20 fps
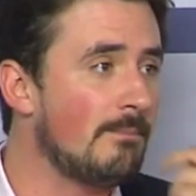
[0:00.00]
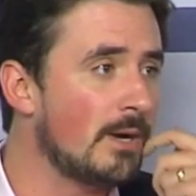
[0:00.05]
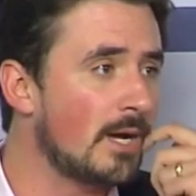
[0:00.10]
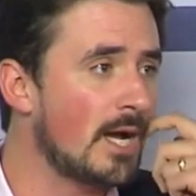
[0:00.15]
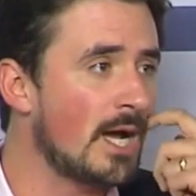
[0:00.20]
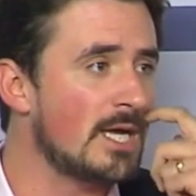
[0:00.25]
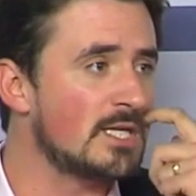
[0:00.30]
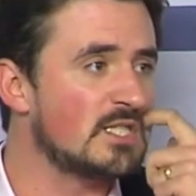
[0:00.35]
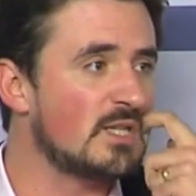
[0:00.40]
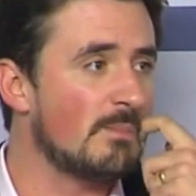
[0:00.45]

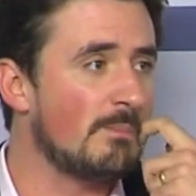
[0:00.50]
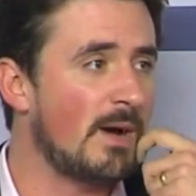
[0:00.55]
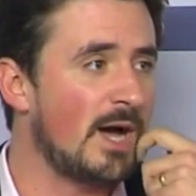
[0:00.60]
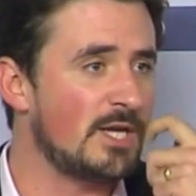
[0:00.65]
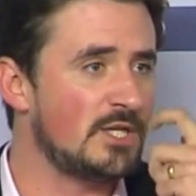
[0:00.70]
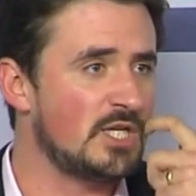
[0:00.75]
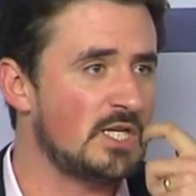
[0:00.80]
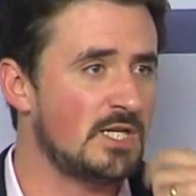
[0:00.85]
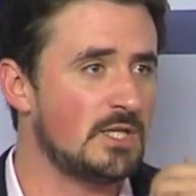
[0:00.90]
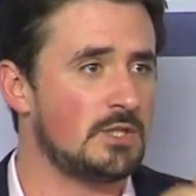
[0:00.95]
because the
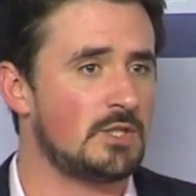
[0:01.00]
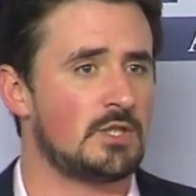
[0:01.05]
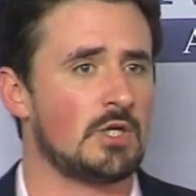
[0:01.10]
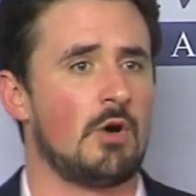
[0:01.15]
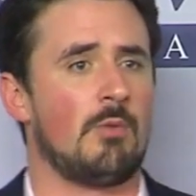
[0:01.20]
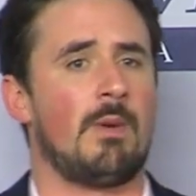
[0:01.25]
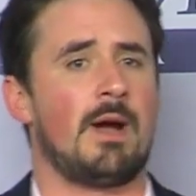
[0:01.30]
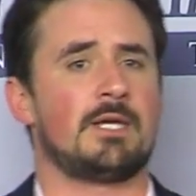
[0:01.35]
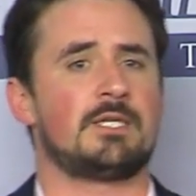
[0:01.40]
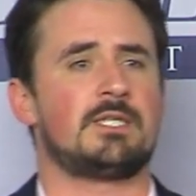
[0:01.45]
budget is so
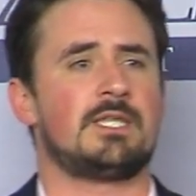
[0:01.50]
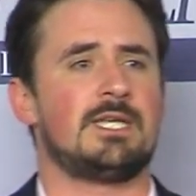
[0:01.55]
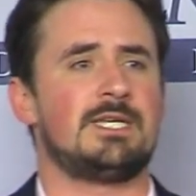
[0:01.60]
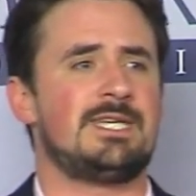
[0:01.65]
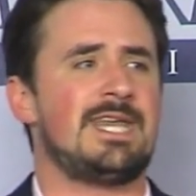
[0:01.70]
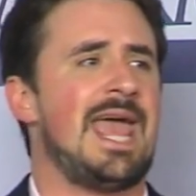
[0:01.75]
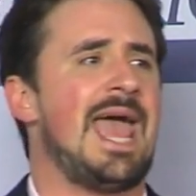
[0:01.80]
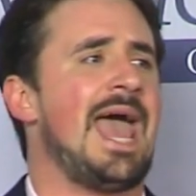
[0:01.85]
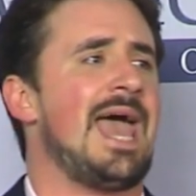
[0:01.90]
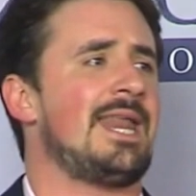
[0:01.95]
much the
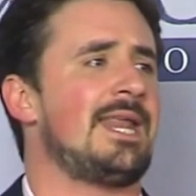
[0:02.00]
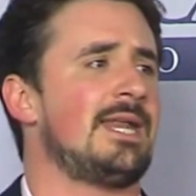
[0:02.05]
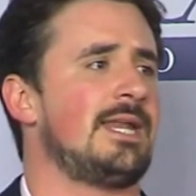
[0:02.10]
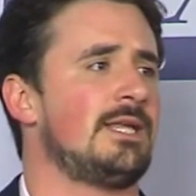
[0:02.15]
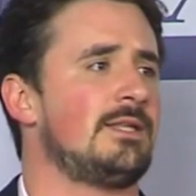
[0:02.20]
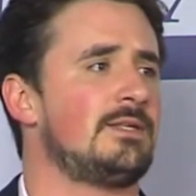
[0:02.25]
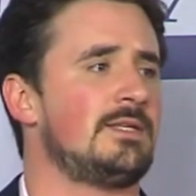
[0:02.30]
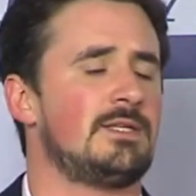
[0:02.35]
debt and it's,